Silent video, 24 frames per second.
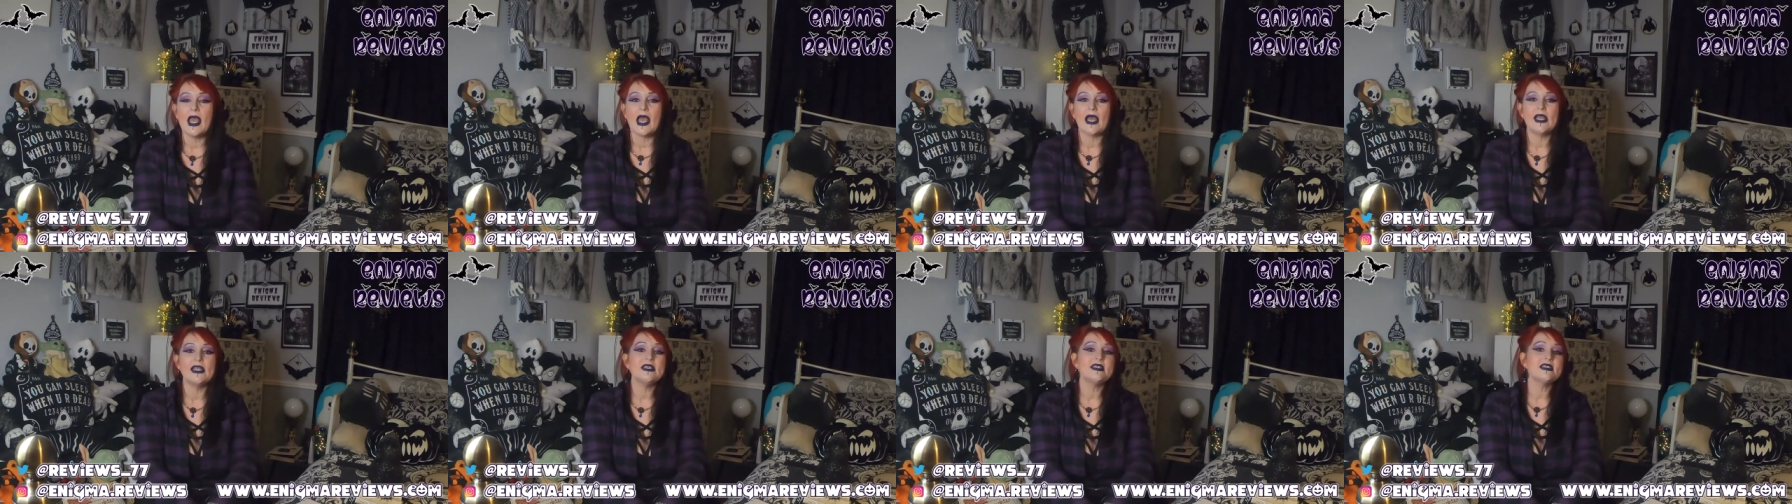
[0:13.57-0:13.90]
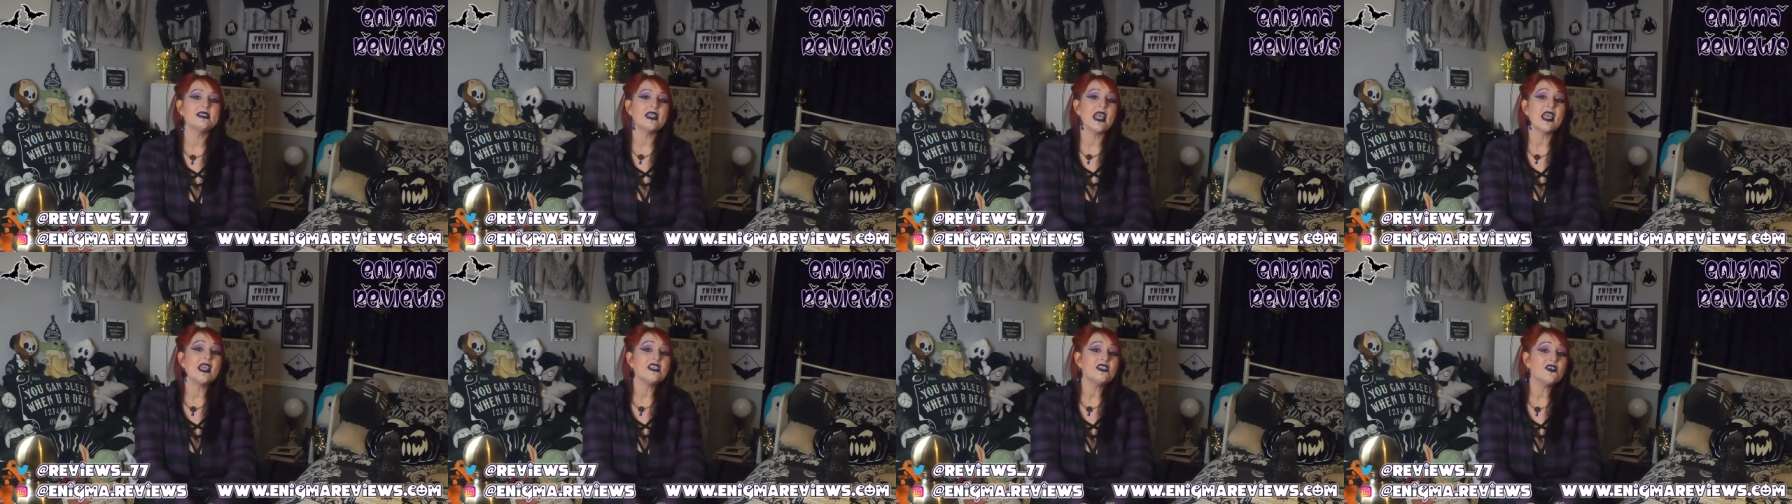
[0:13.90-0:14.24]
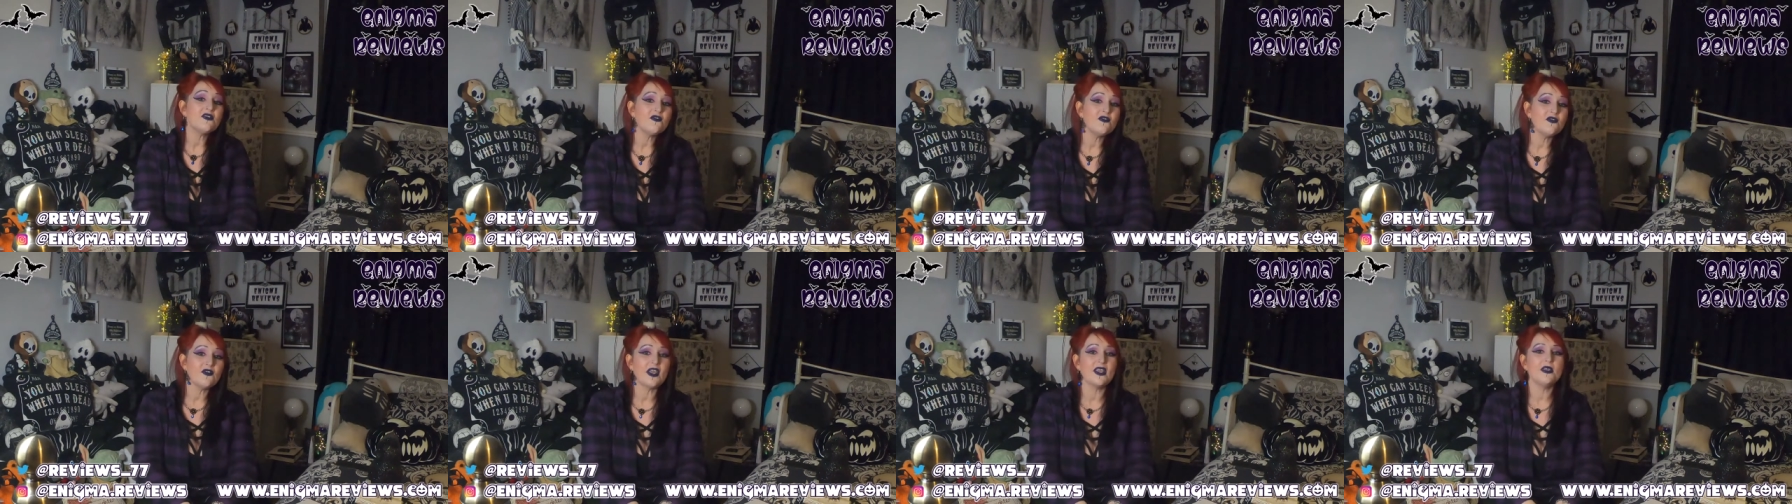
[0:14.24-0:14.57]
and it's
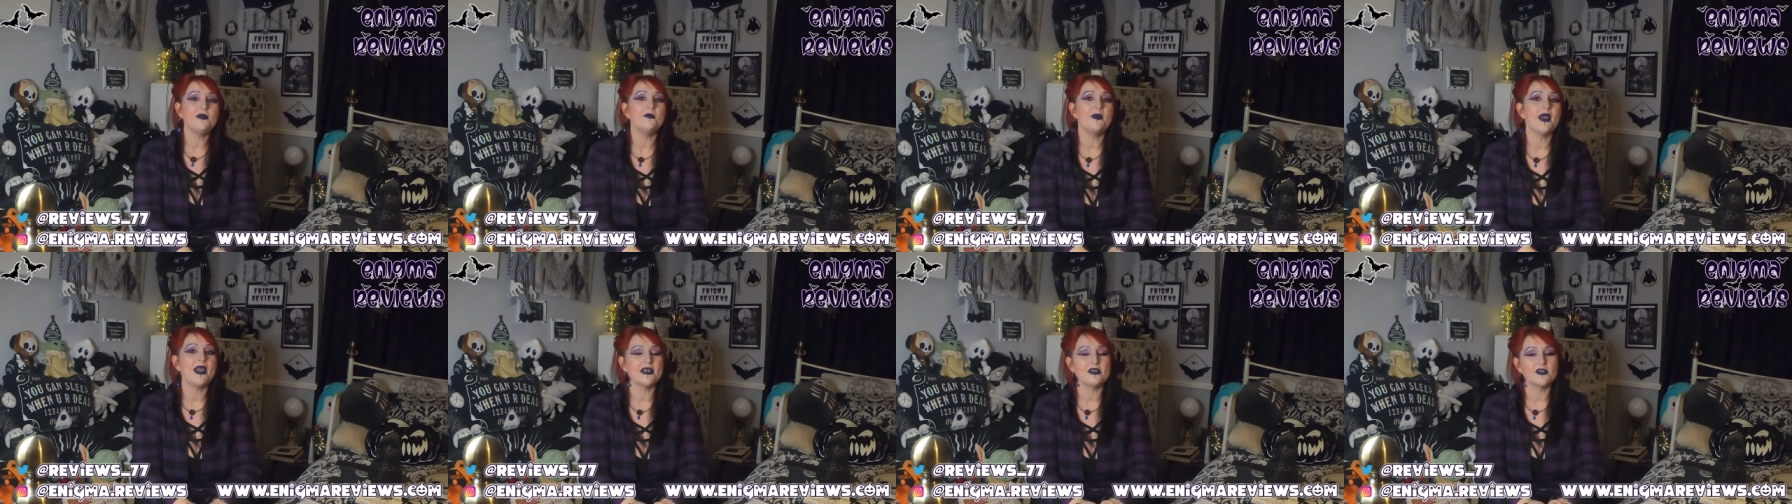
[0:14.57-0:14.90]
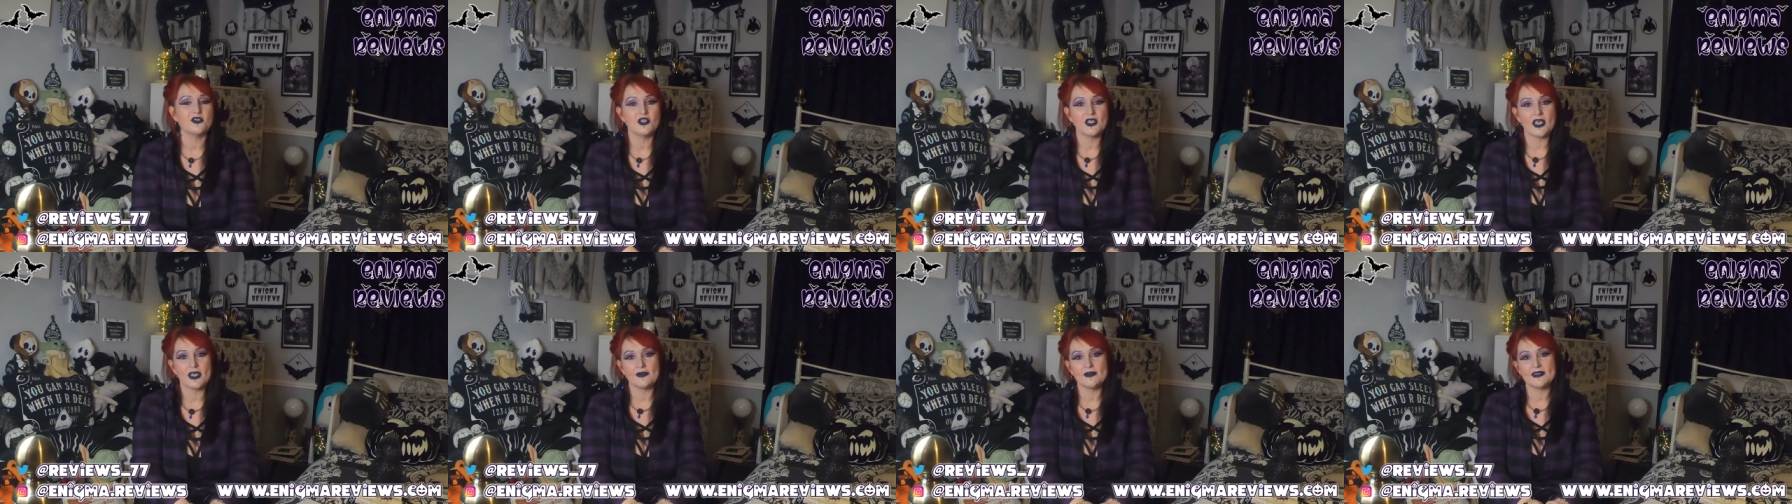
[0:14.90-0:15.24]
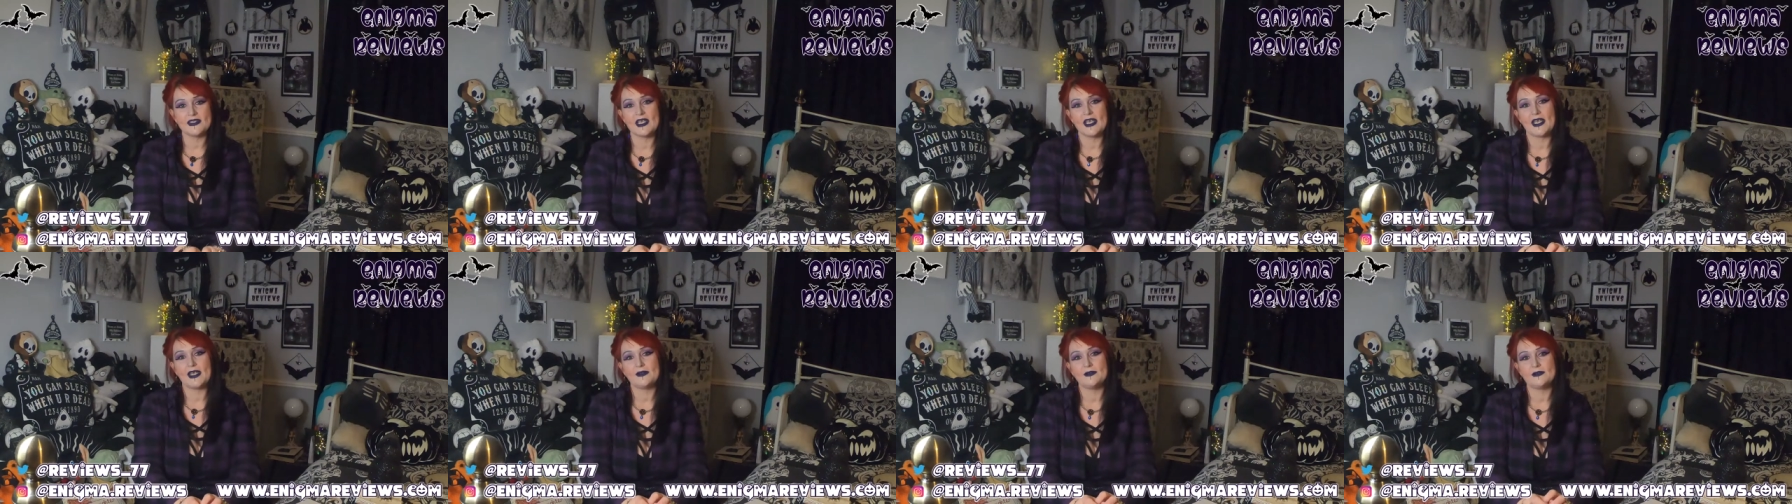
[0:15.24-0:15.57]
a friend mail
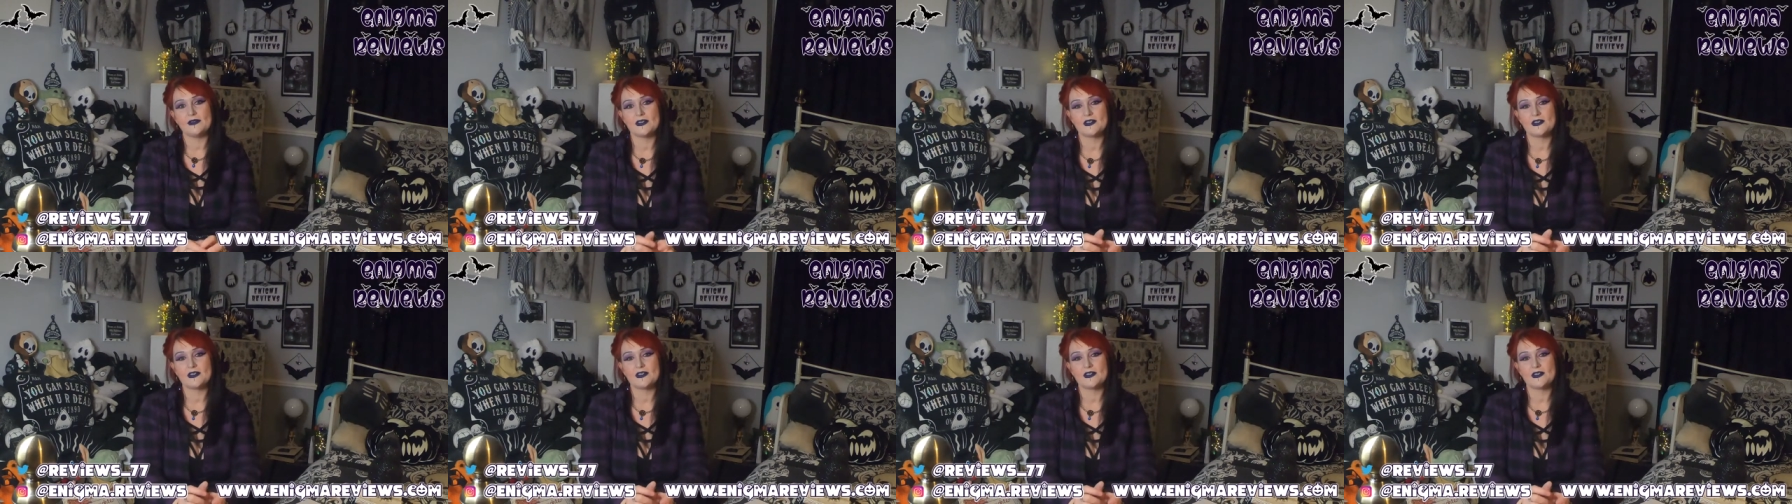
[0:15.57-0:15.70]
shout out.